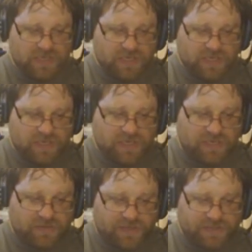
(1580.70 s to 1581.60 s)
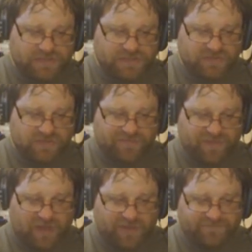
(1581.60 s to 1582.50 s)
He learns to rip
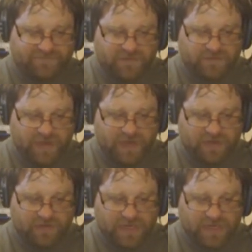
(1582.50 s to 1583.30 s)
off credit